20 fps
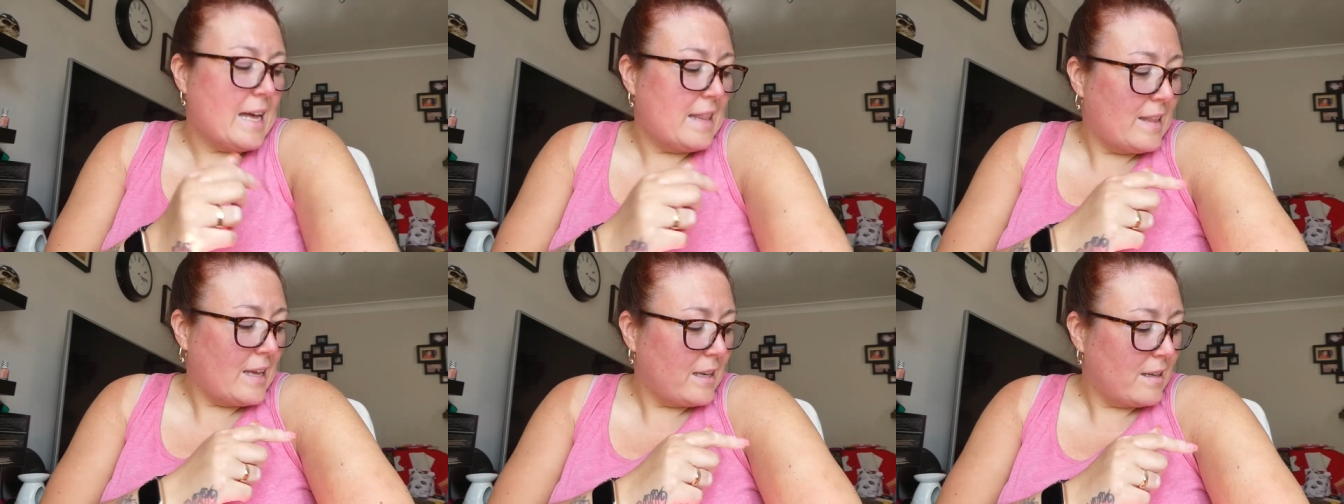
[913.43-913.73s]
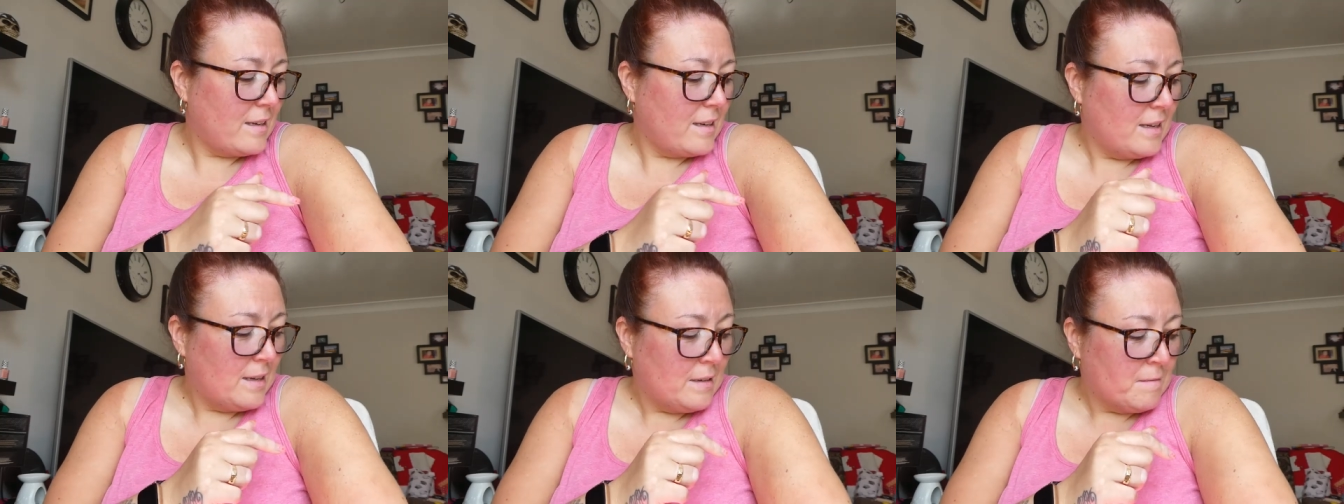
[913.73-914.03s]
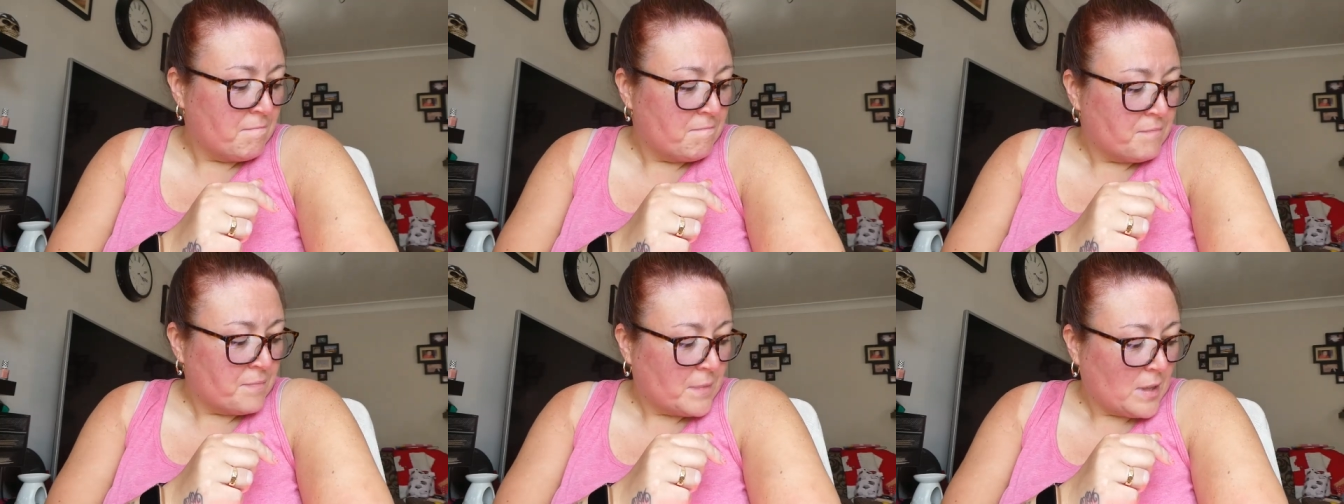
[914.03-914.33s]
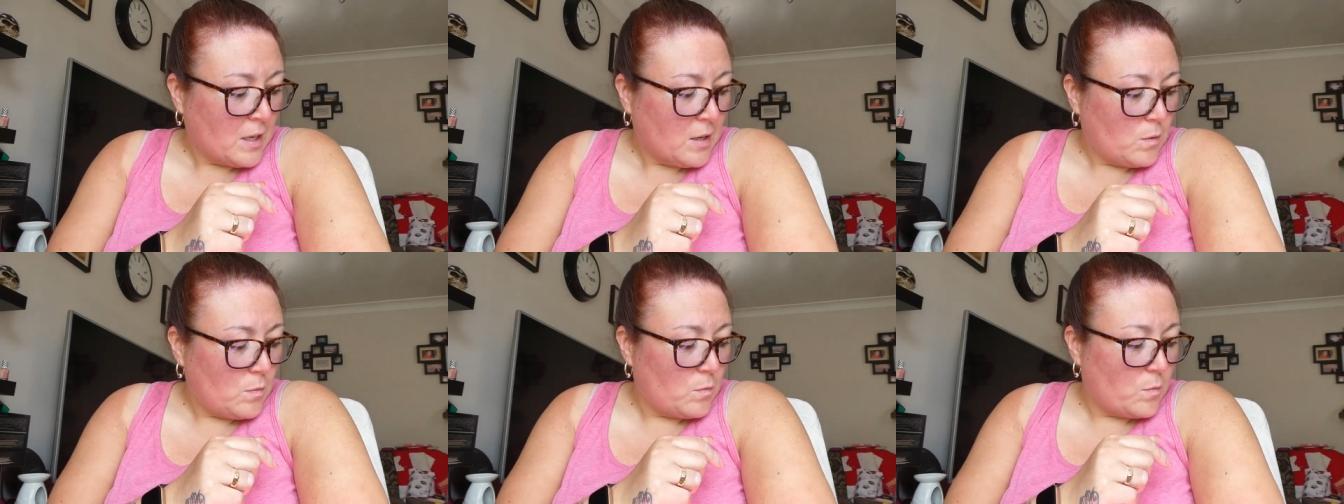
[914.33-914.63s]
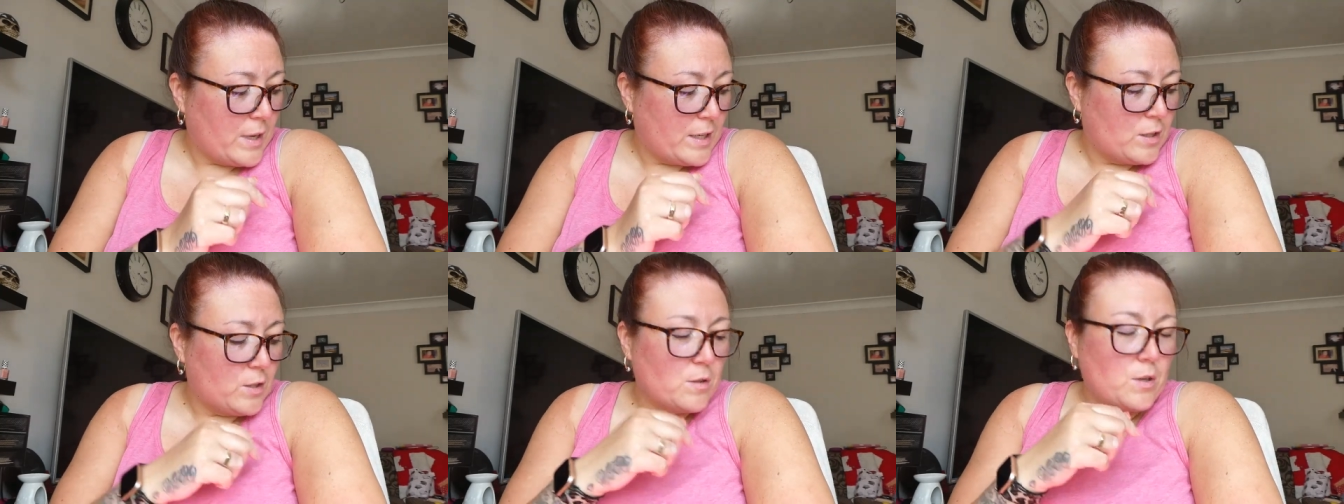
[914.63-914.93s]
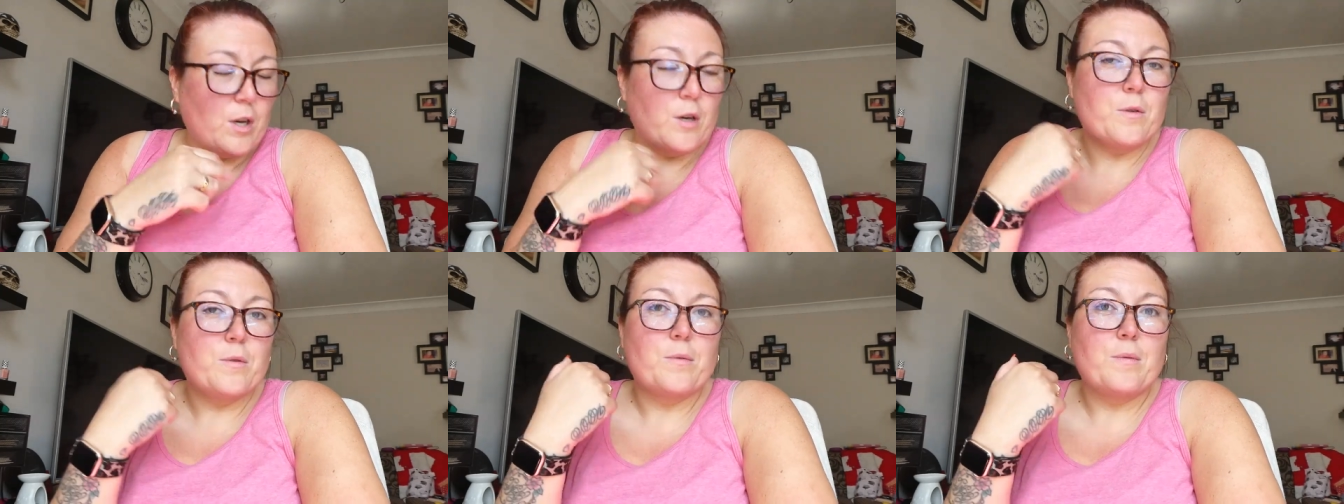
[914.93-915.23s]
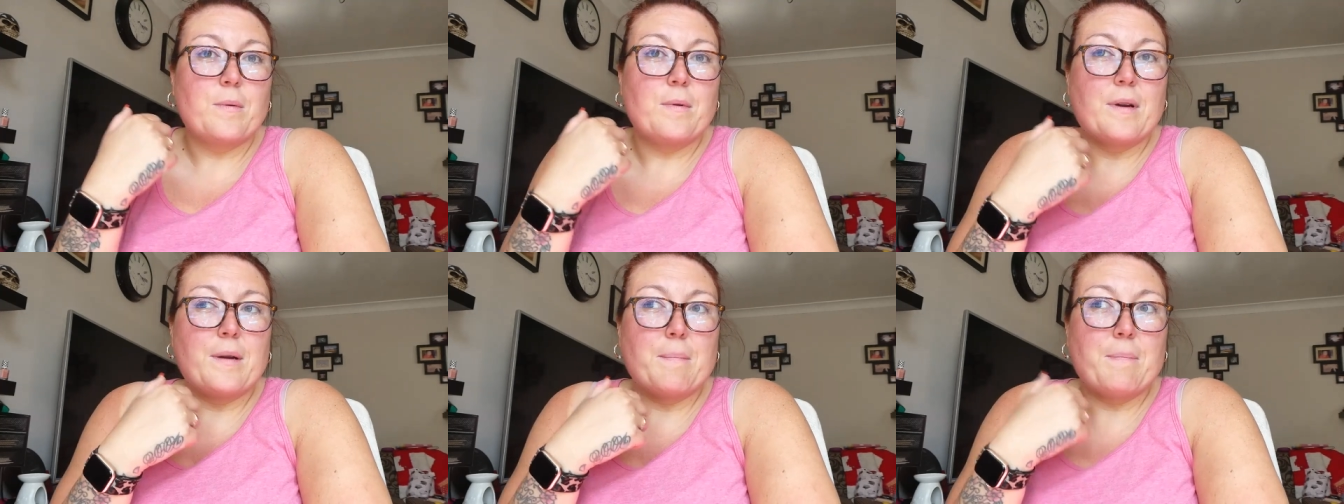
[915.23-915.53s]
and then when you
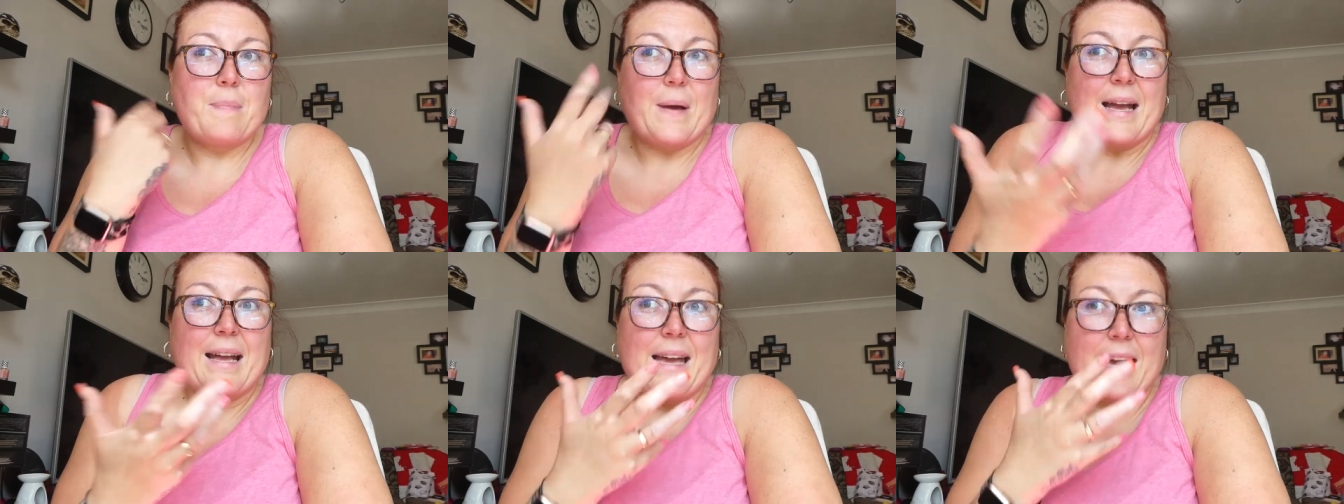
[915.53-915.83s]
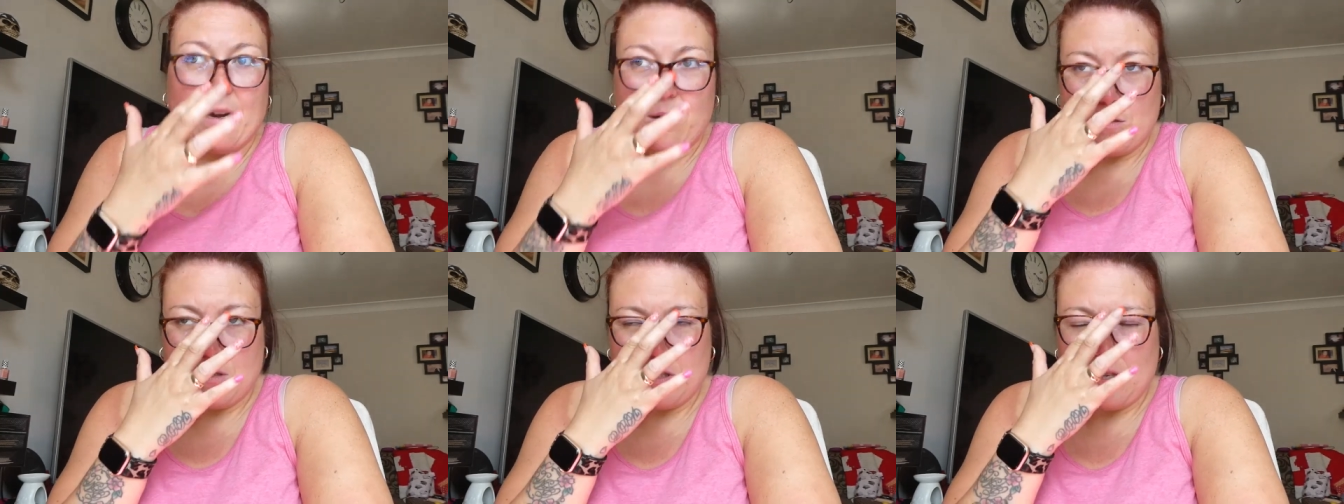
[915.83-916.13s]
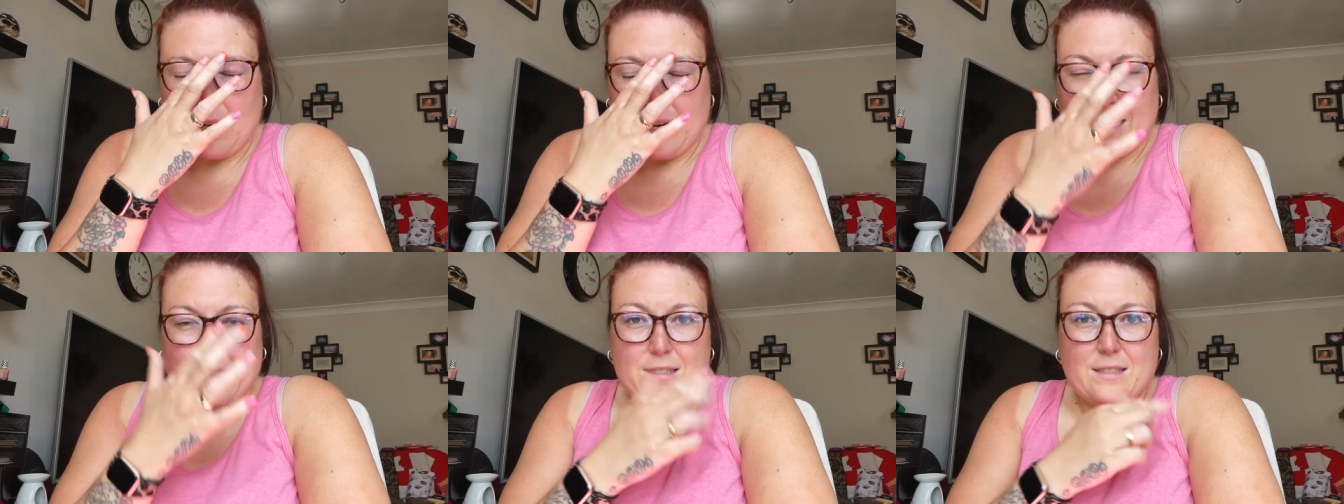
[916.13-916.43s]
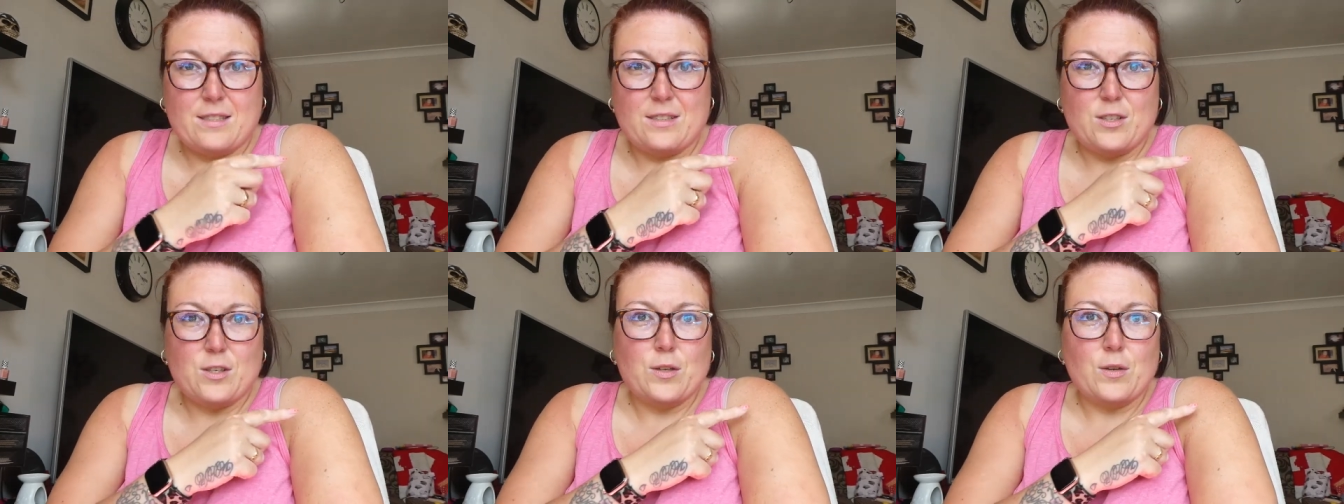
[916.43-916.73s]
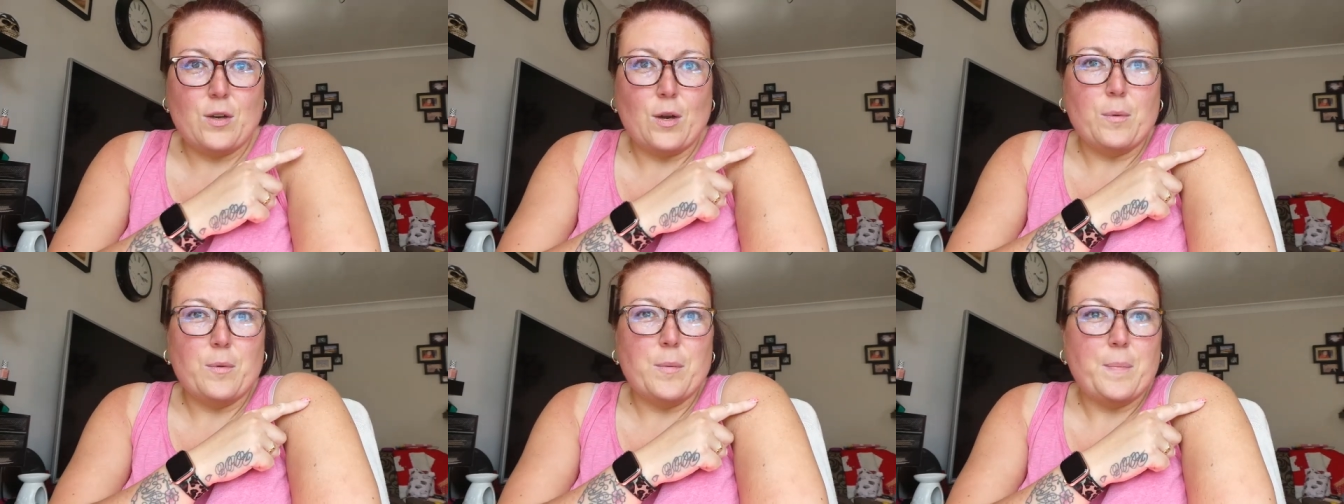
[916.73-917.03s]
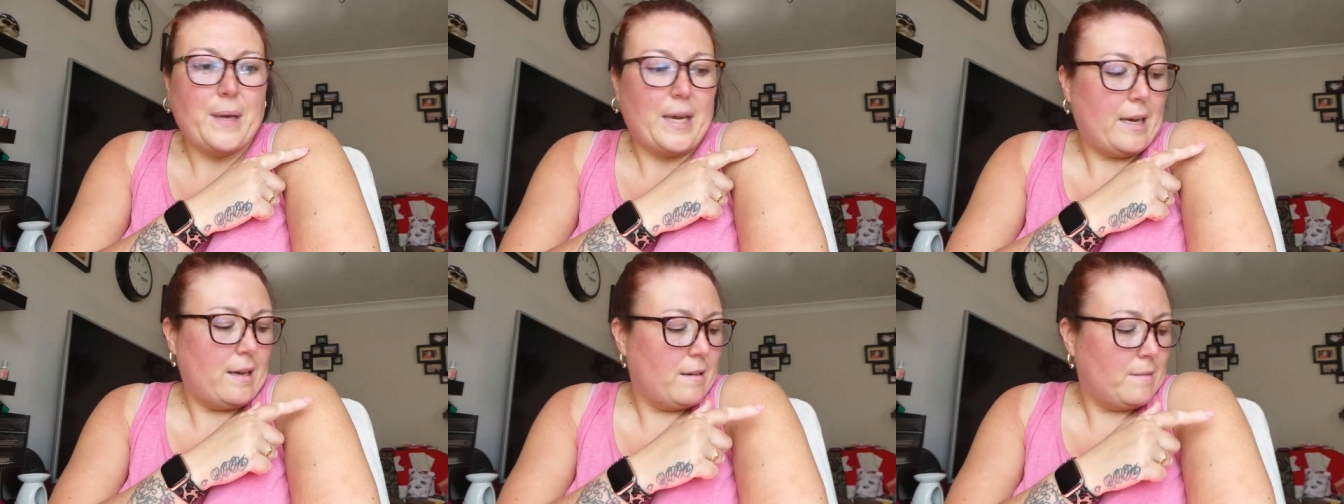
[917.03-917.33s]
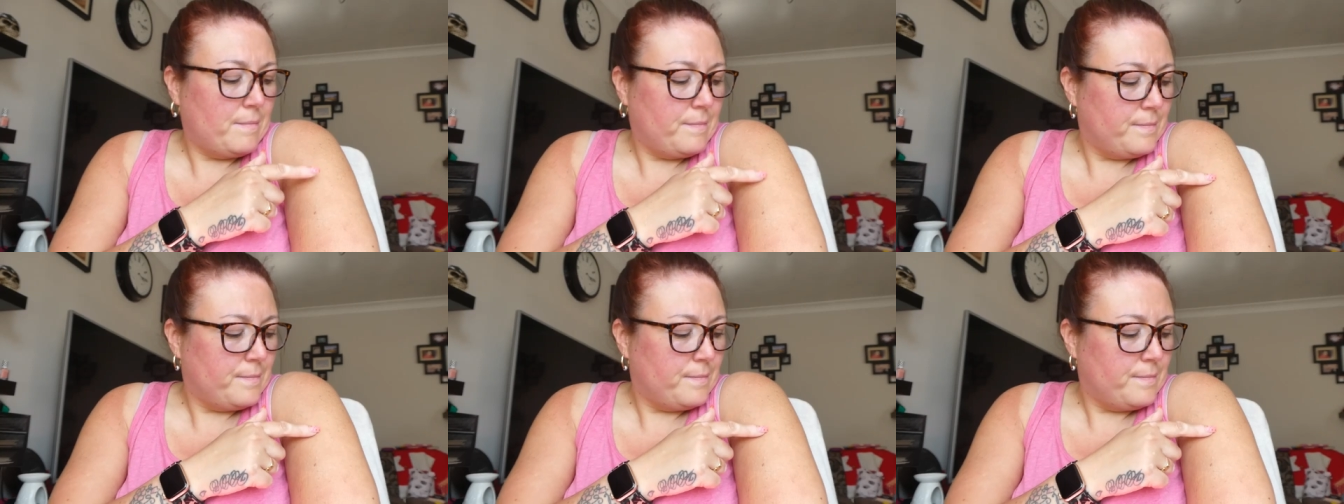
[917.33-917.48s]
go back outside, you go a bit